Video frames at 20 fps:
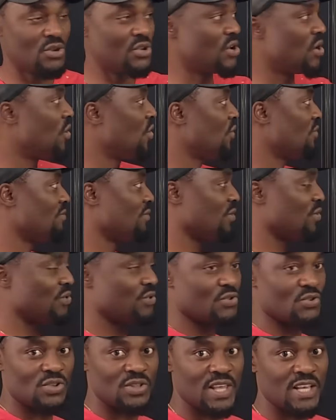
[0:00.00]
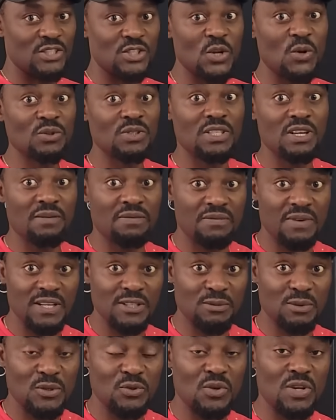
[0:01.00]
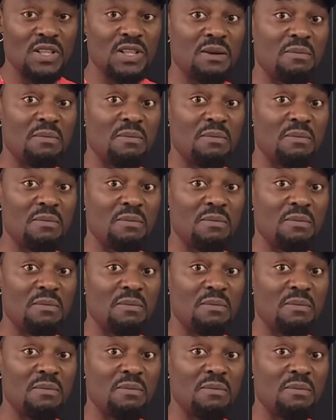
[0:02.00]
You know, there's no difference between